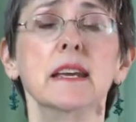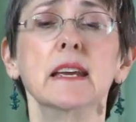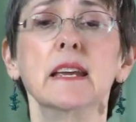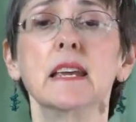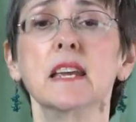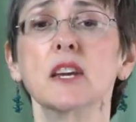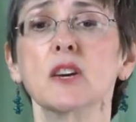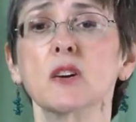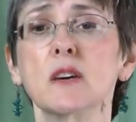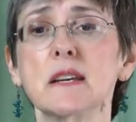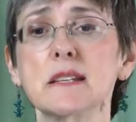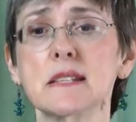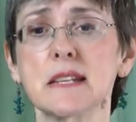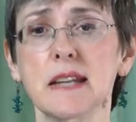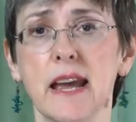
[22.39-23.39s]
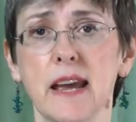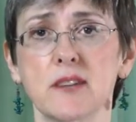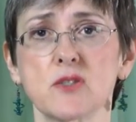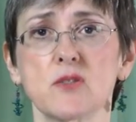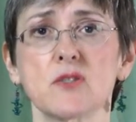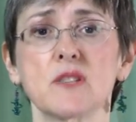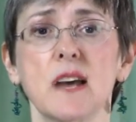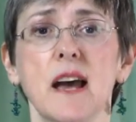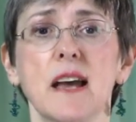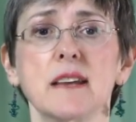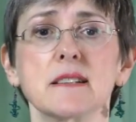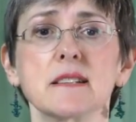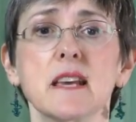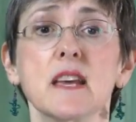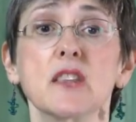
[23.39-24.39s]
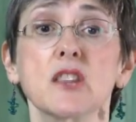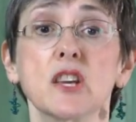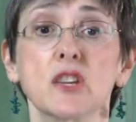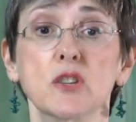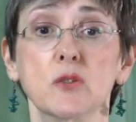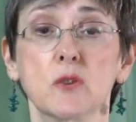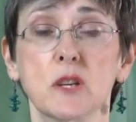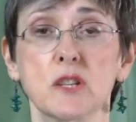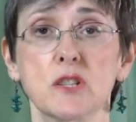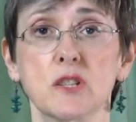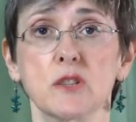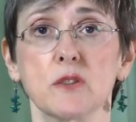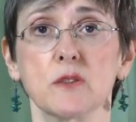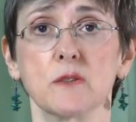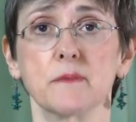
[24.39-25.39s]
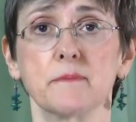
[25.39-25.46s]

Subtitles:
here is an exercise that you can do.